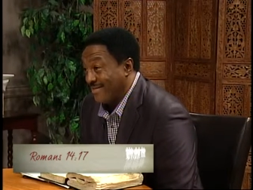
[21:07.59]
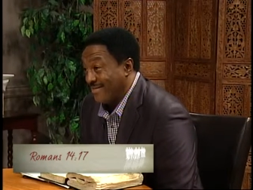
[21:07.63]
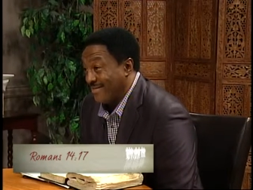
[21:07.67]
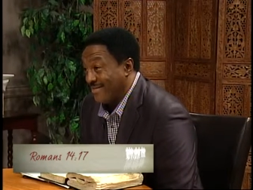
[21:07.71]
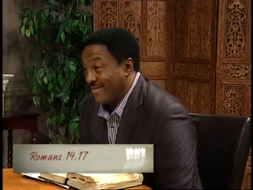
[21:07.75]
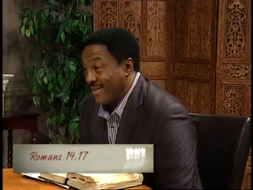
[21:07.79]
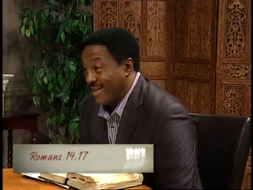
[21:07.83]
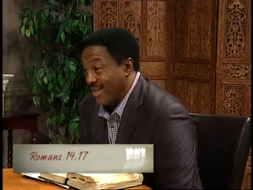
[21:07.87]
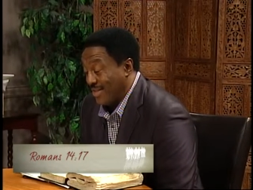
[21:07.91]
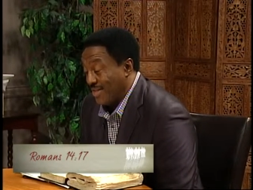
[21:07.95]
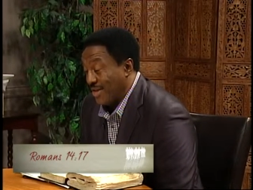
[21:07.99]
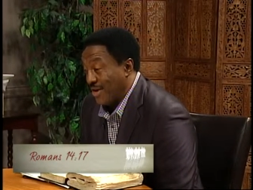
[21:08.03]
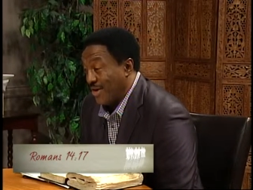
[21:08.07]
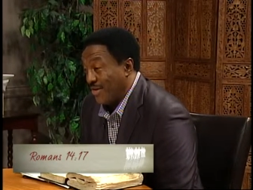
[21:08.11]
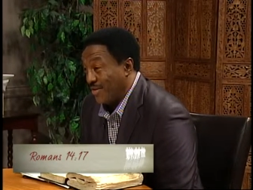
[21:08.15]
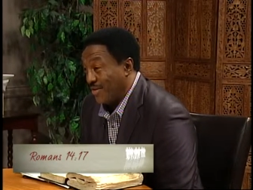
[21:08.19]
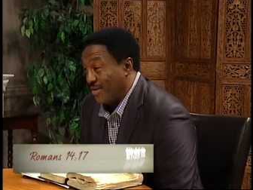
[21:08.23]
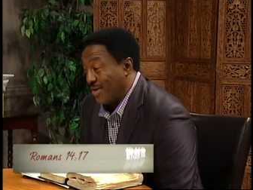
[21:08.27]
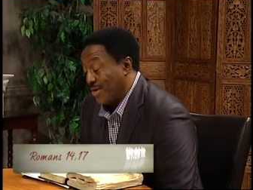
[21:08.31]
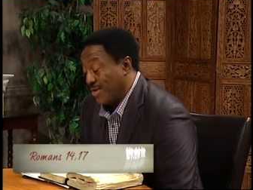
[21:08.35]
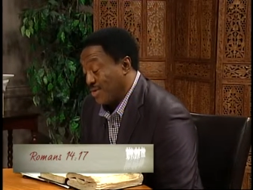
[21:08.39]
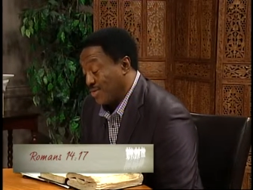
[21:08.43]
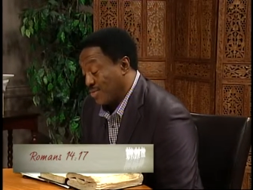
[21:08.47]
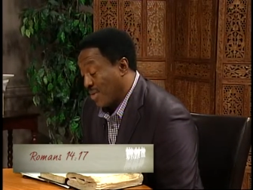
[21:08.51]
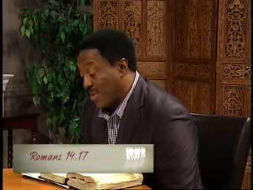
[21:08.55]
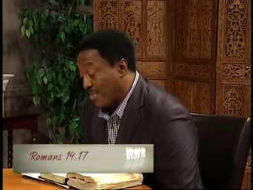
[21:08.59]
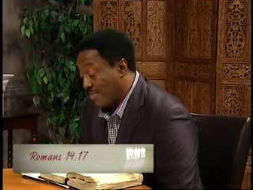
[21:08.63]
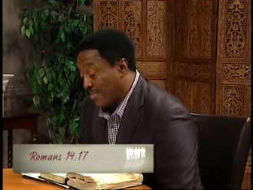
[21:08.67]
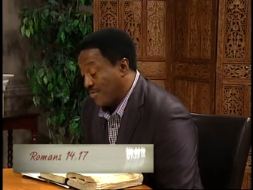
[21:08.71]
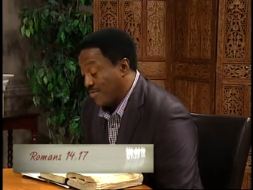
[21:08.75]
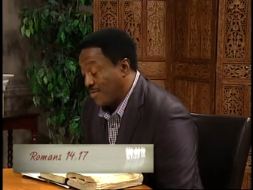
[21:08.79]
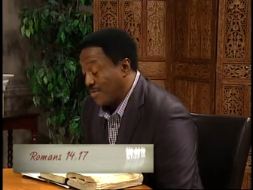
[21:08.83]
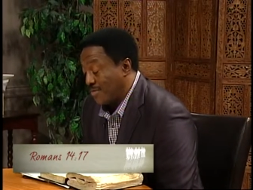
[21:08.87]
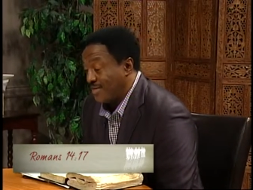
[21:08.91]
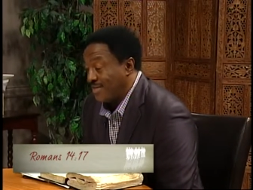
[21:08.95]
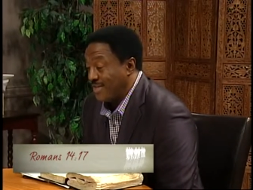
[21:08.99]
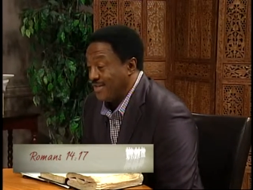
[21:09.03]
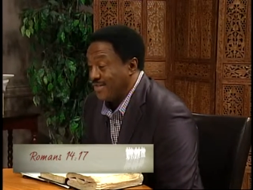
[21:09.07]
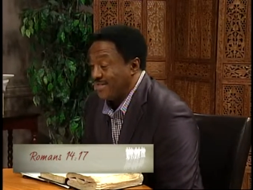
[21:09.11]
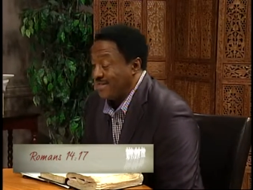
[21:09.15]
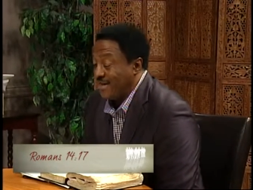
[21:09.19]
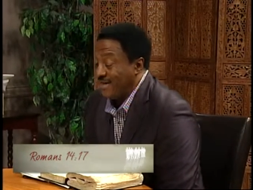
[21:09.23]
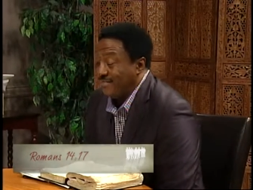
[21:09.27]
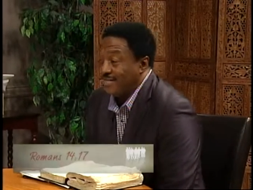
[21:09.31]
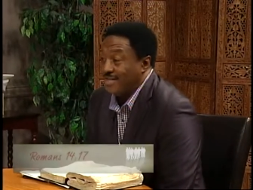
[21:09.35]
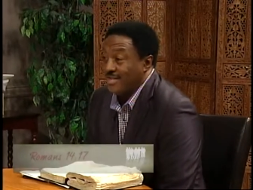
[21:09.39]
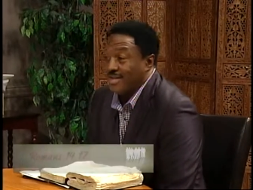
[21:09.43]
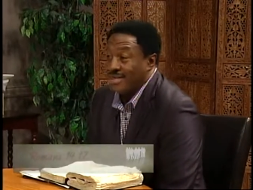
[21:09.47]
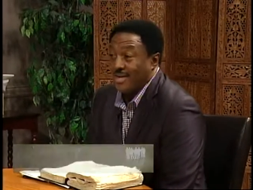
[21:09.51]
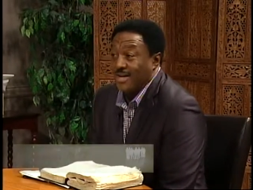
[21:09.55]
No. And the Holy Ghost. Romans 14,
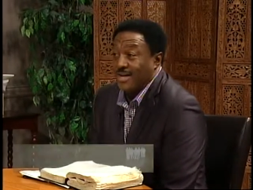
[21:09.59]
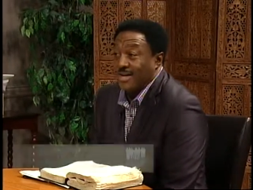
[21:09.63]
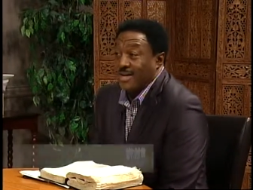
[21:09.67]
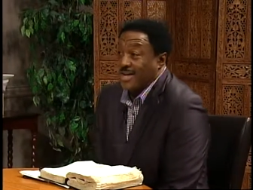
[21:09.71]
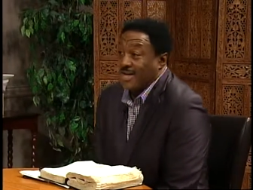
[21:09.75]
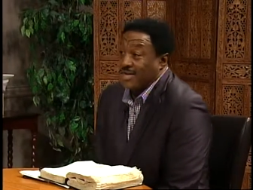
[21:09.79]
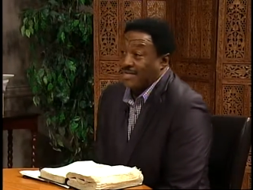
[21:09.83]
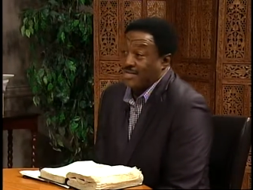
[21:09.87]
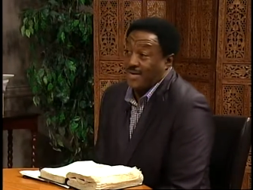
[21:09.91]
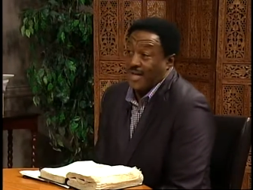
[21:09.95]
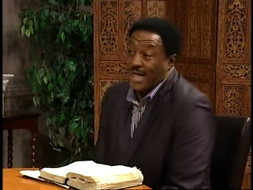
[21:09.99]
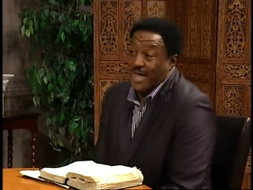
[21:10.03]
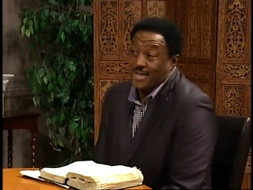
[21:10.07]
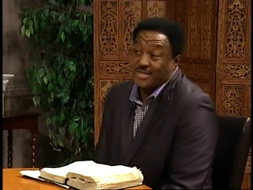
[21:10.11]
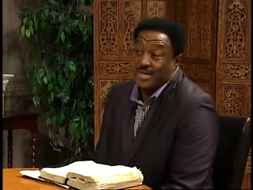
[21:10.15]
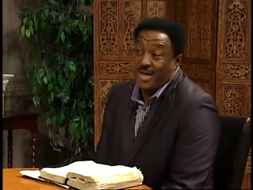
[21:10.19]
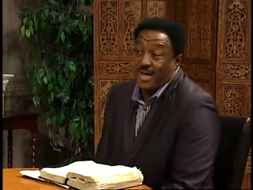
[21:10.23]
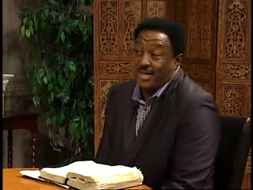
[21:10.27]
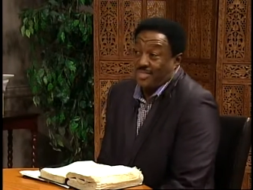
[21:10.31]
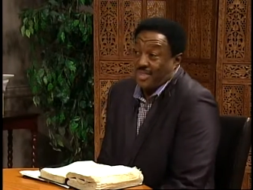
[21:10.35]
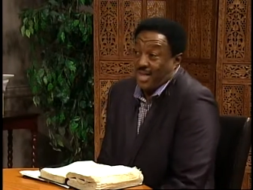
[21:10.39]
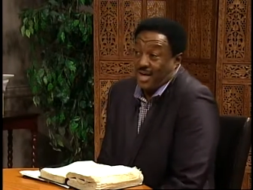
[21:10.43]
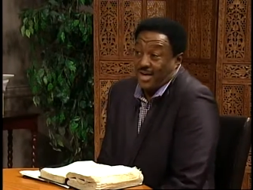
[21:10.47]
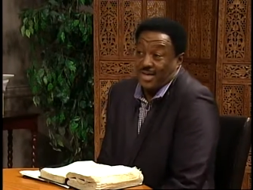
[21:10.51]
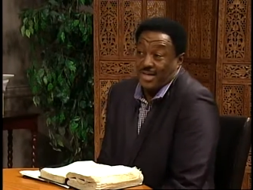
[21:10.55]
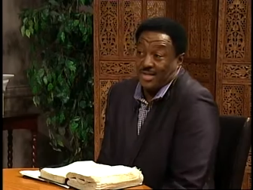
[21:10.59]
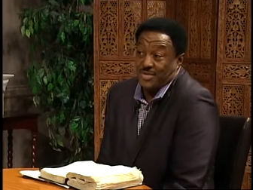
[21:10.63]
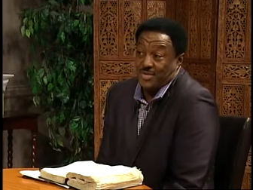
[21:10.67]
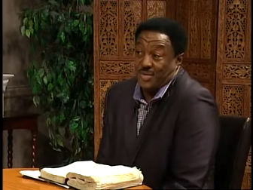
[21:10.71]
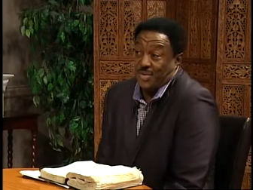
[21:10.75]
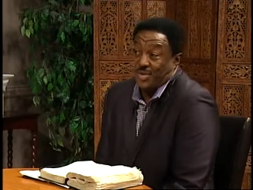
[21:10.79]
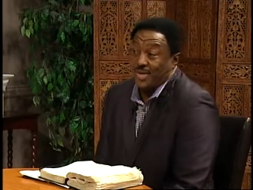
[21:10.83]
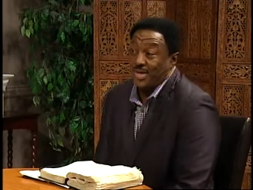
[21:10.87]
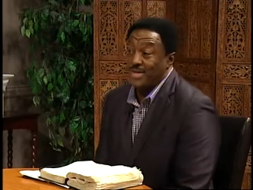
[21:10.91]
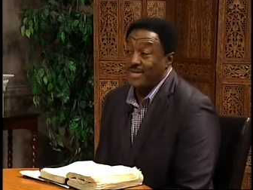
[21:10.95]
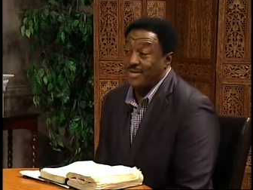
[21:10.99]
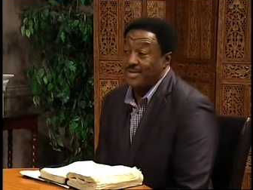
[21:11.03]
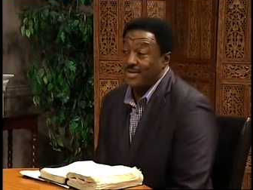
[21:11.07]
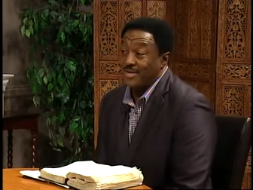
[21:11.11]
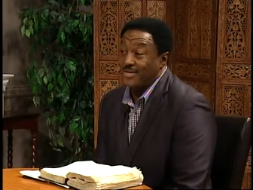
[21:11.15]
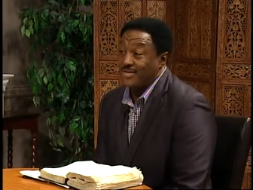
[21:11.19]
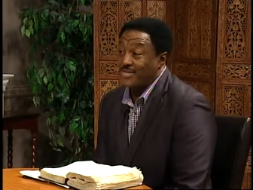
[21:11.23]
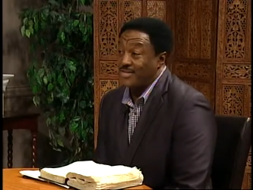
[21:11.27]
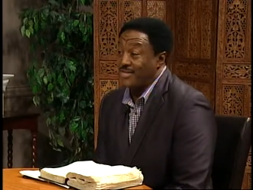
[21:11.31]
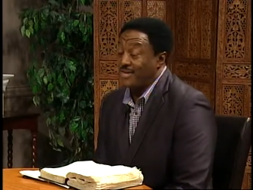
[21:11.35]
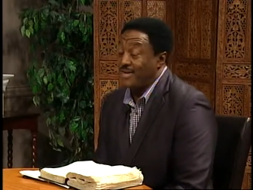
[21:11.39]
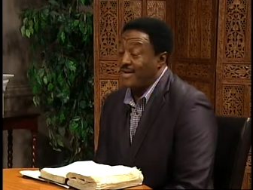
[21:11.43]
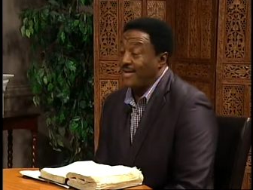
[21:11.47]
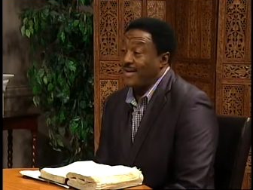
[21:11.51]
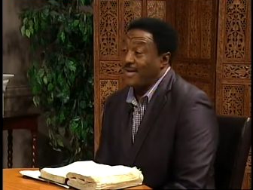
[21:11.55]
17. So that's I think that's where we need to get
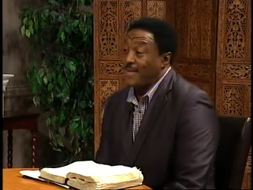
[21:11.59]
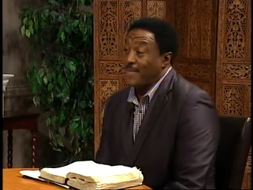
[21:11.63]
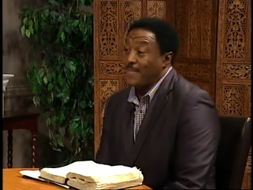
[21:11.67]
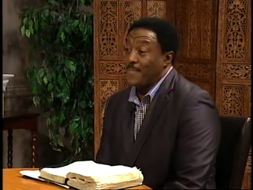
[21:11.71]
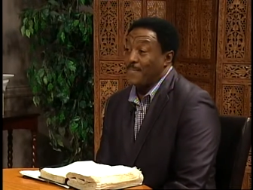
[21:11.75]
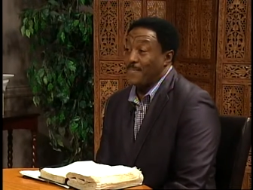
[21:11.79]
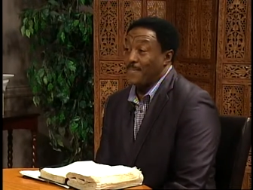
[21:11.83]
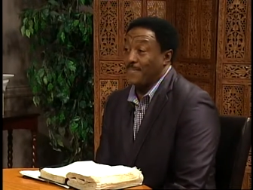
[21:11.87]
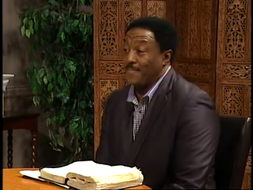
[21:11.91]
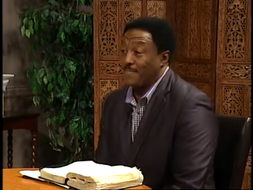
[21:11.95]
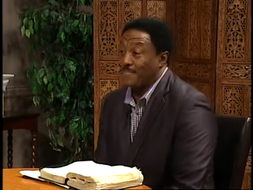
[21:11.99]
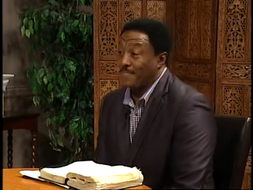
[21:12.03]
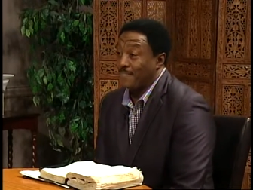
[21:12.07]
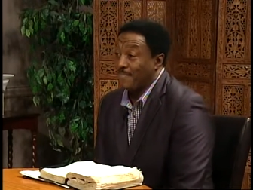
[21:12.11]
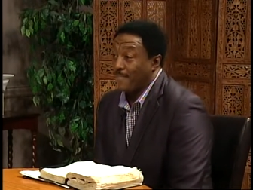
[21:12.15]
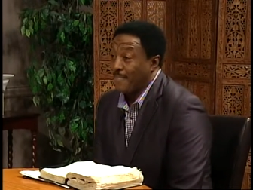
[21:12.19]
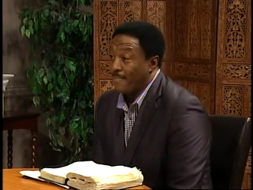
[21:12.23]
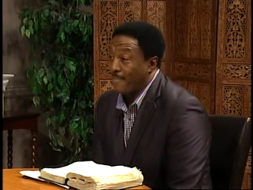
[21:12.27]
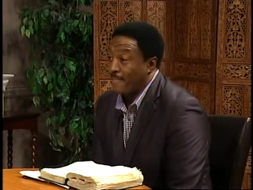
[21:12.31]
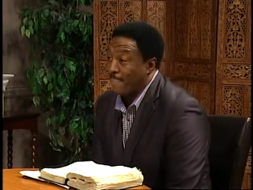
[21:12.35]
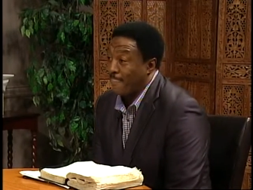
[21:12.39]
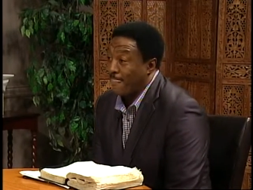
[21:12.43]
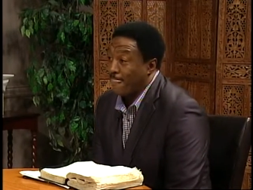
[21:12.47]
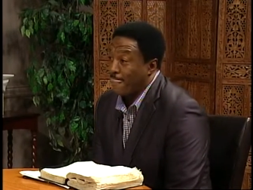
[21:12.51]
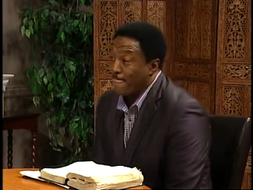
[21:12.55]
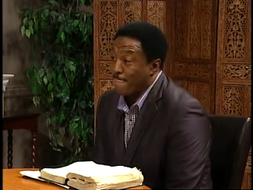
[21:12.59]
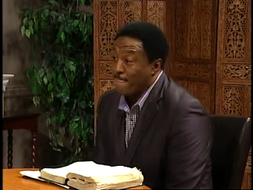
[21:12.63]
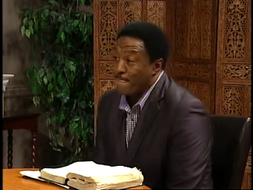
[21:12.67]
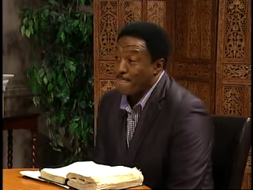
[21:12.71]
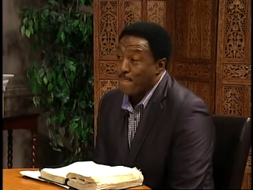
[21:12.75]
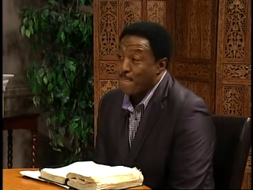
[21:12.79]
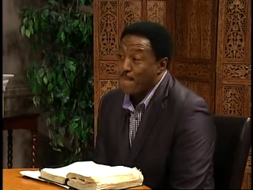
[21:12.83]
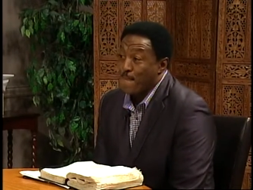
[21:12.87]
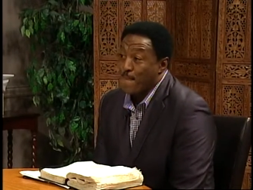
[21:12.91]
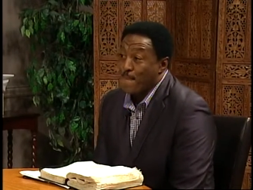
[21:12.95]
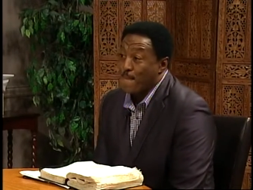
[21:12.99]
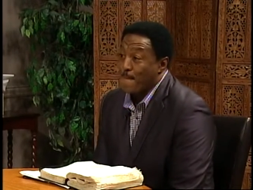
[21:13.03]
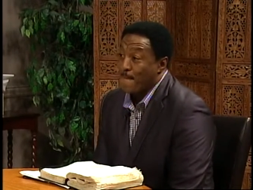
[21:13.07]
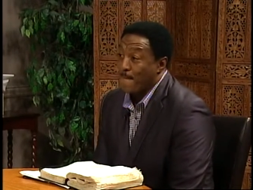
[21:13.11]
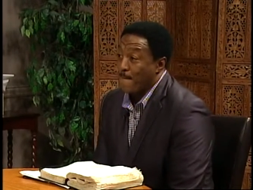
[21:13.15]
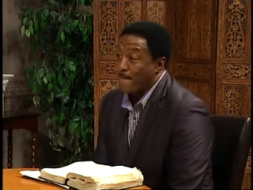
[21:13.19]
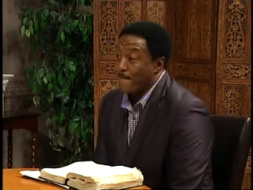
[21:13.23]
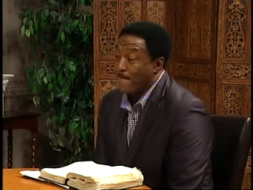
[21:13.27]
started. Yeah. Mm -hmm. You know, I,